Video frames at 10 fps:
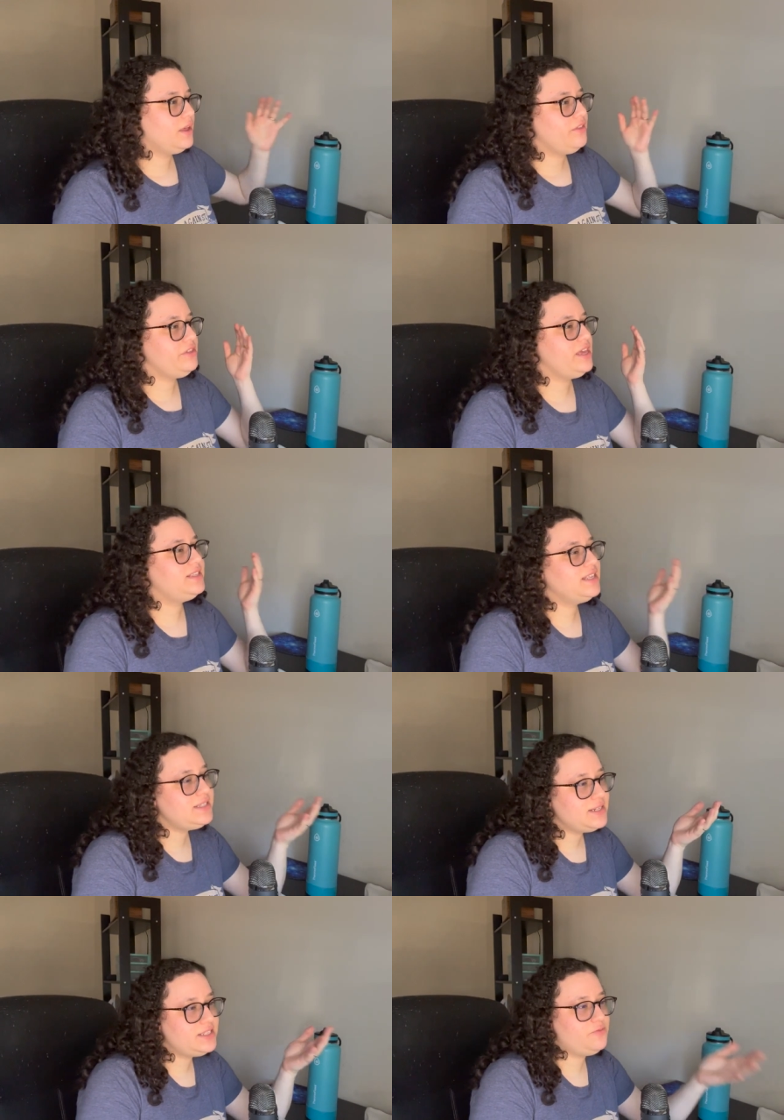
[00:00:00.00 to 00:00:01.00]
The
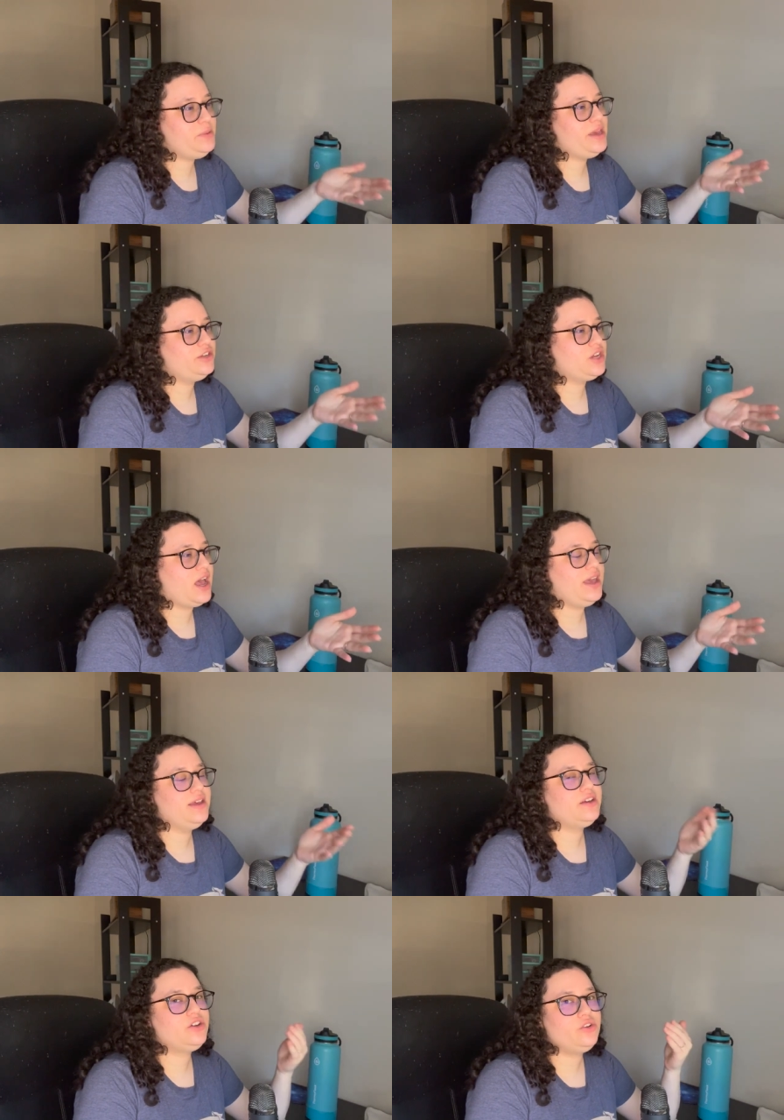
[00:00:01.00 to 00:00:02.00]
existence of BHI
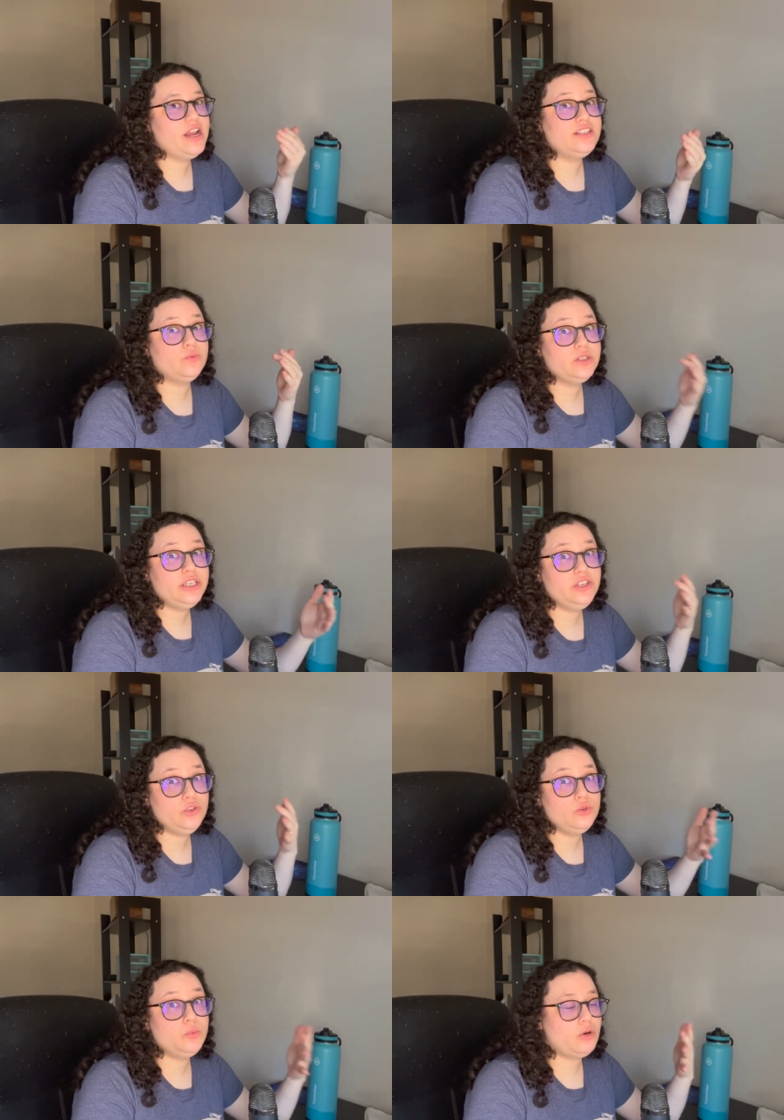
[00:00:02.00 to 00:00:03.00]
creates a really
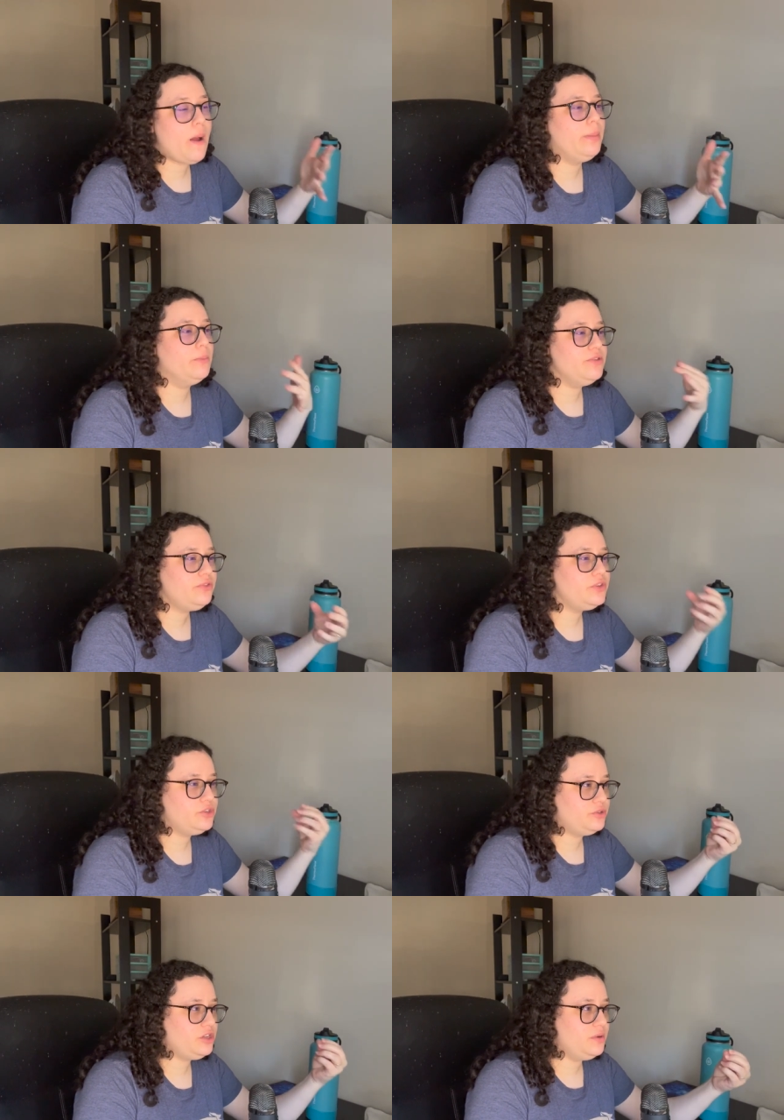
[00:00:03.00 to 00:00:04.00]
huge problem within the
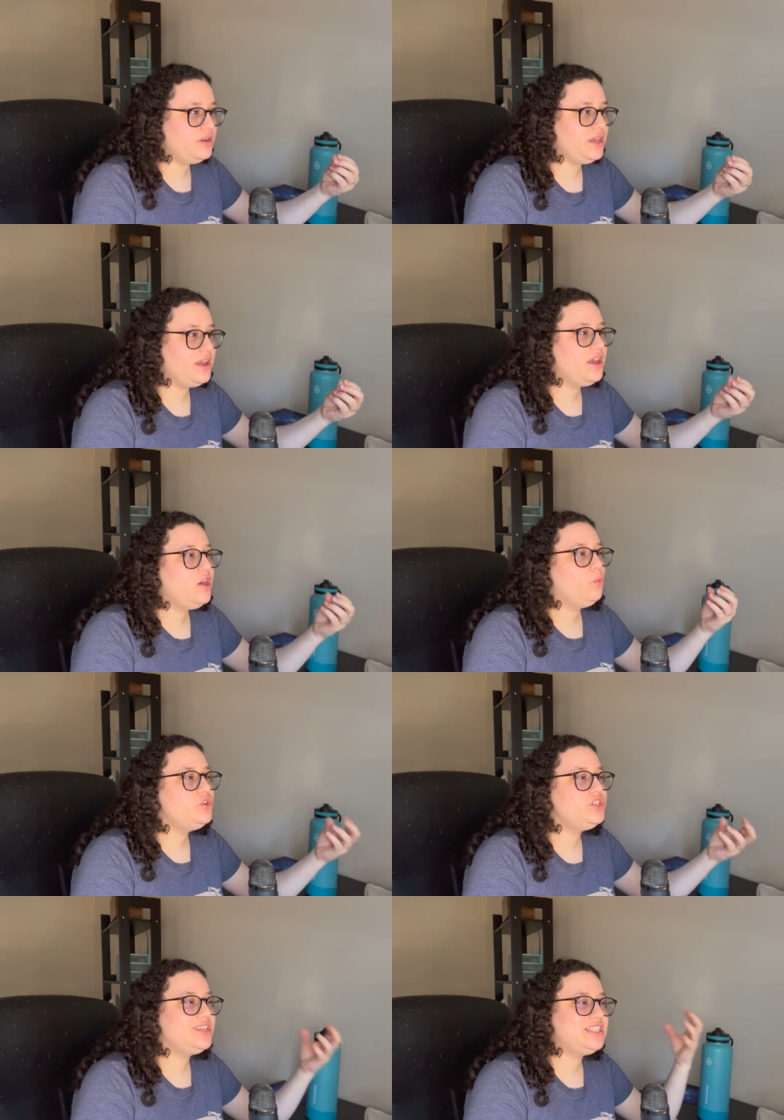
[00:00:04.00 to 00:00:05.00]
Jewish community, which
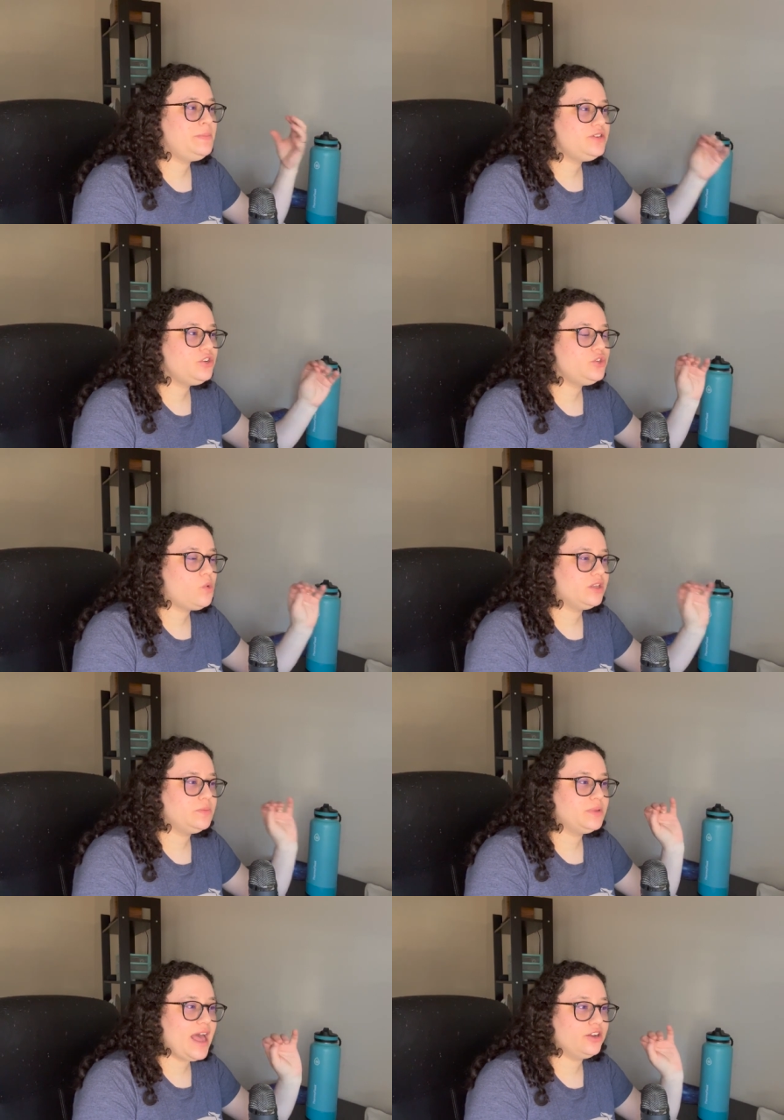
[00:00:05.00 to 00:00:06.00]
is a suspicion towards
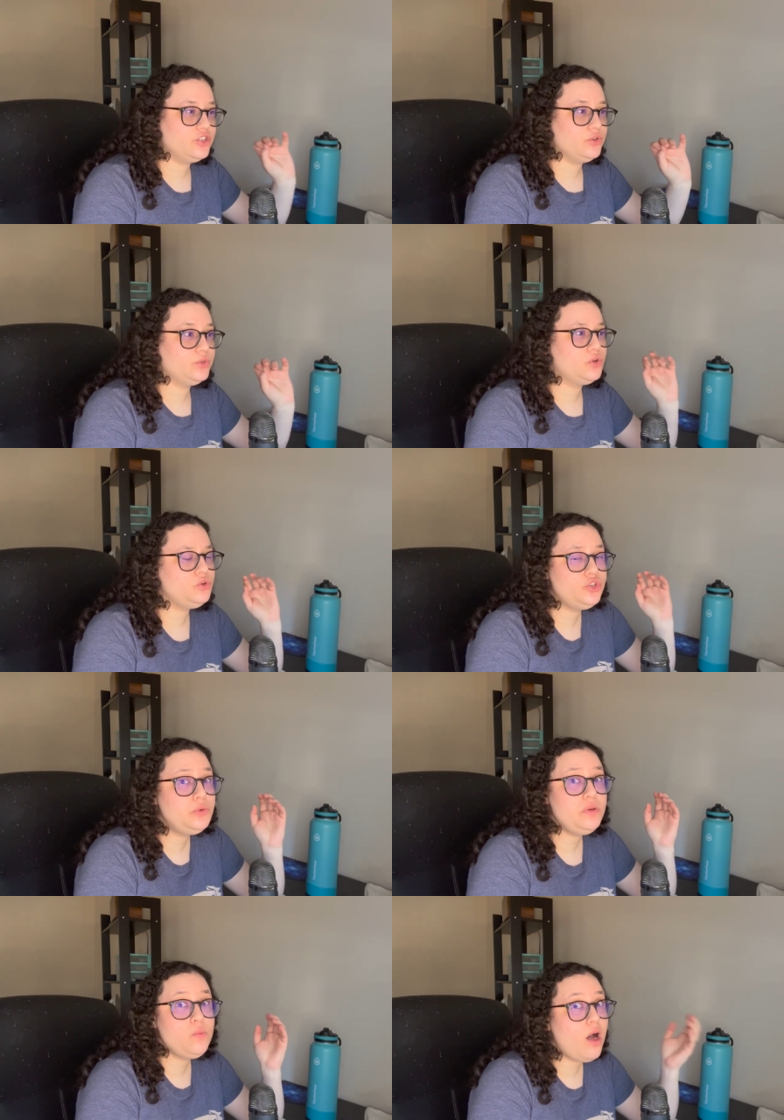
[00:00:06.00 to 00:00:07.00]
black Jews, who should
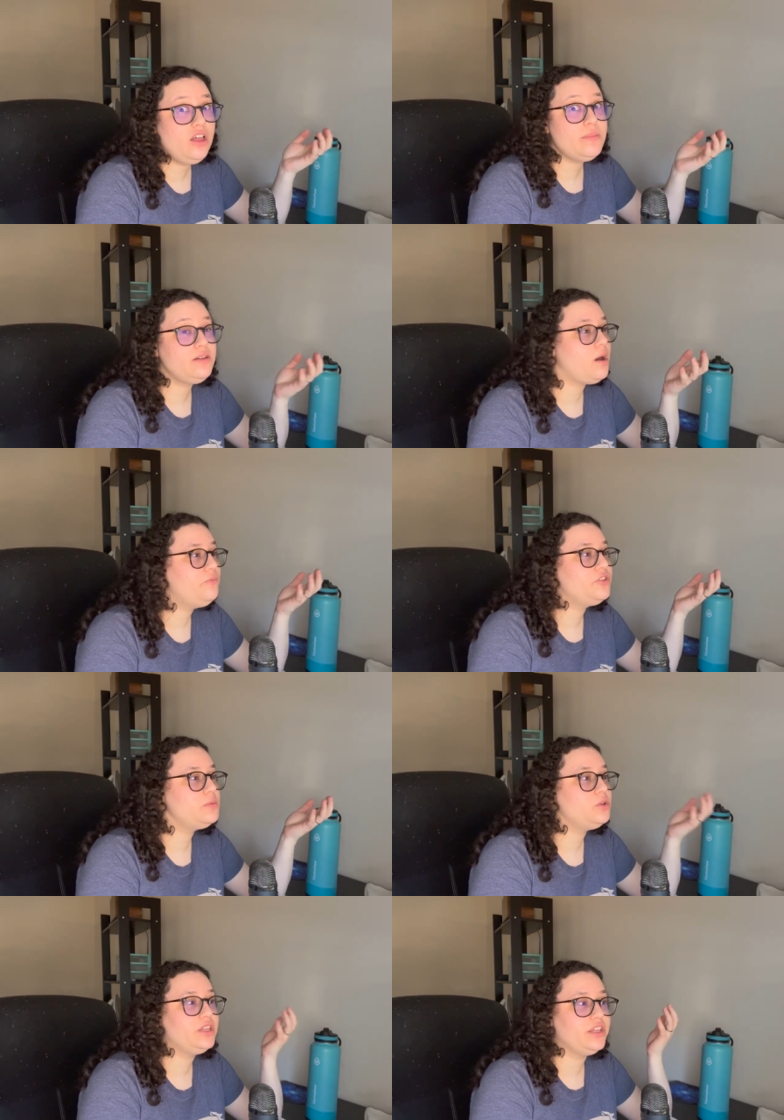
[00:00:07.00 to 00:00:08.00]
be welcome and
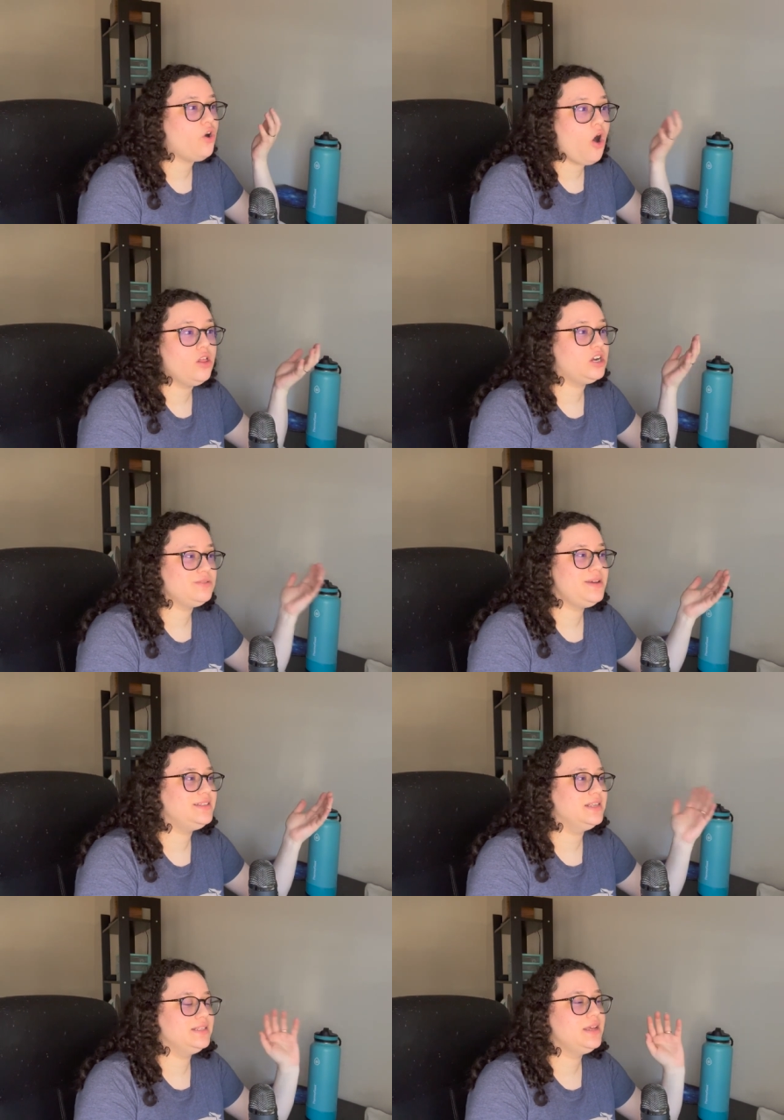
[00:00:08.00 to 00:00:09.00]
comfortable in all our
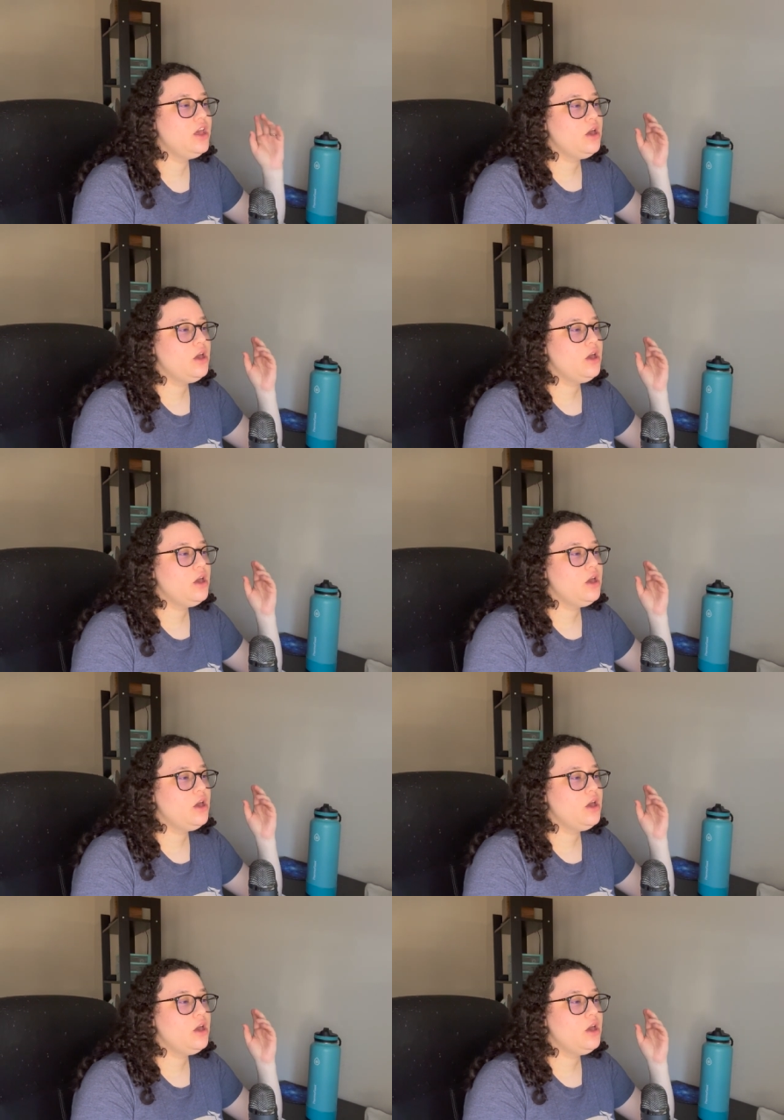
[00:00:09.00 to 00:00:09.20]
spaces,